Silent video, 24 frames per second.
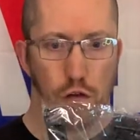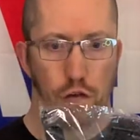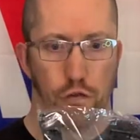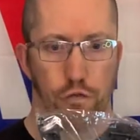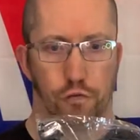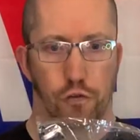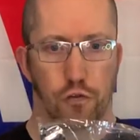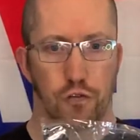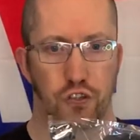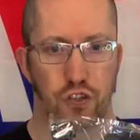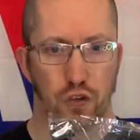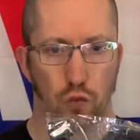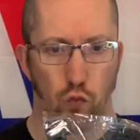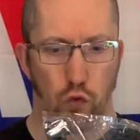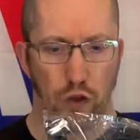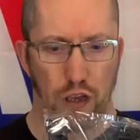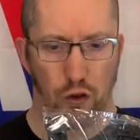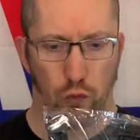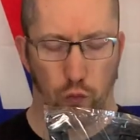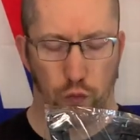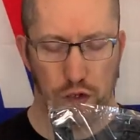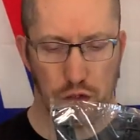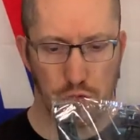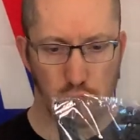front and
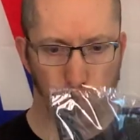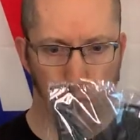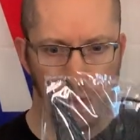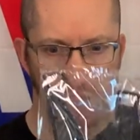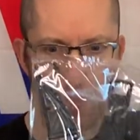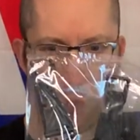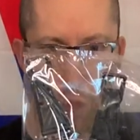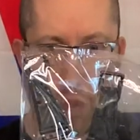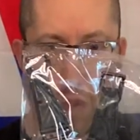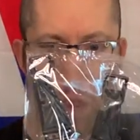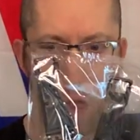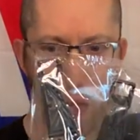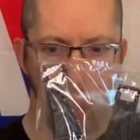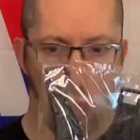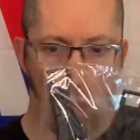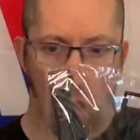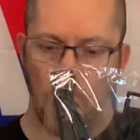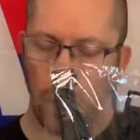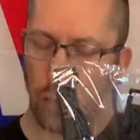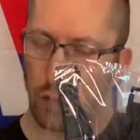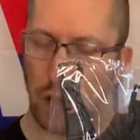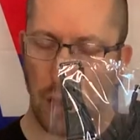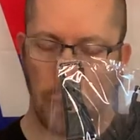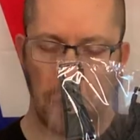rear
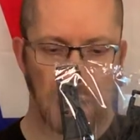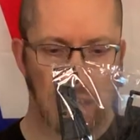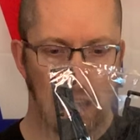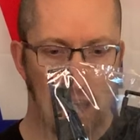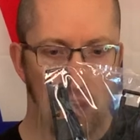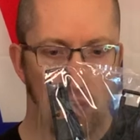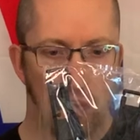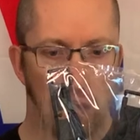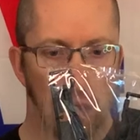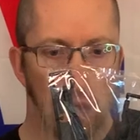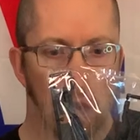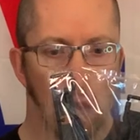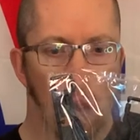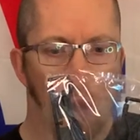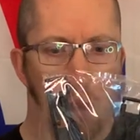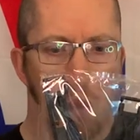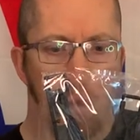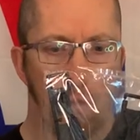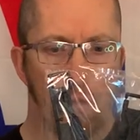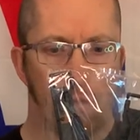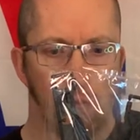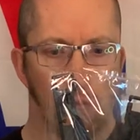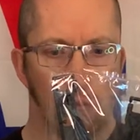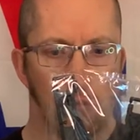get my teeth in.
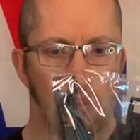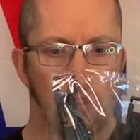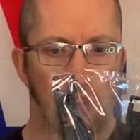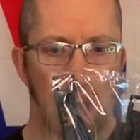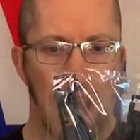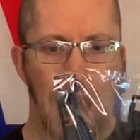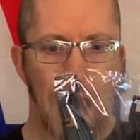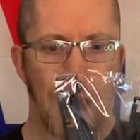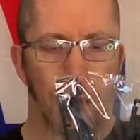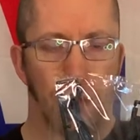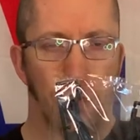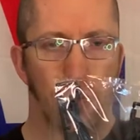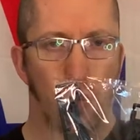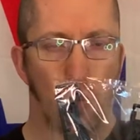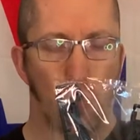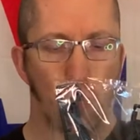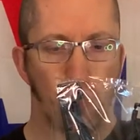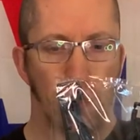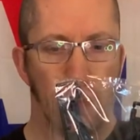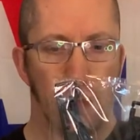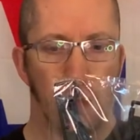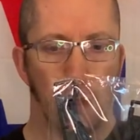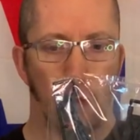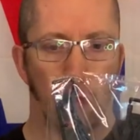Front and
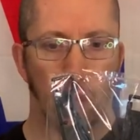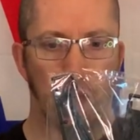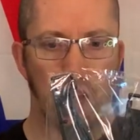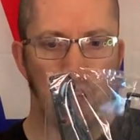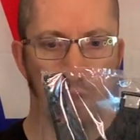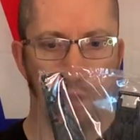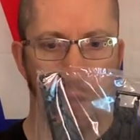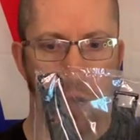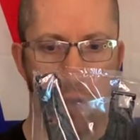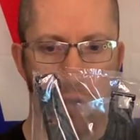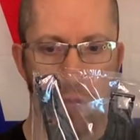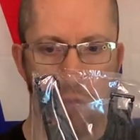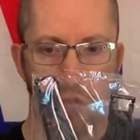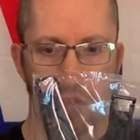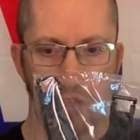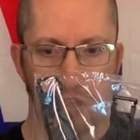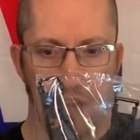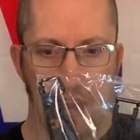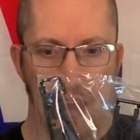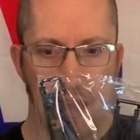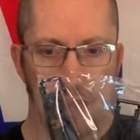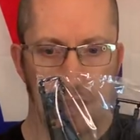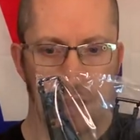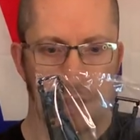rear wishbones
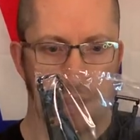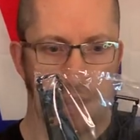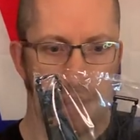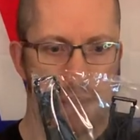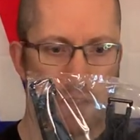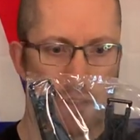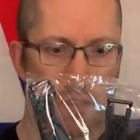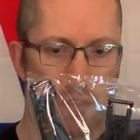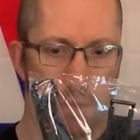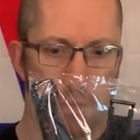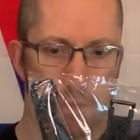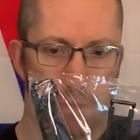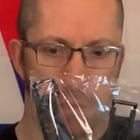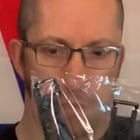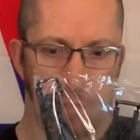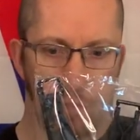and hexes.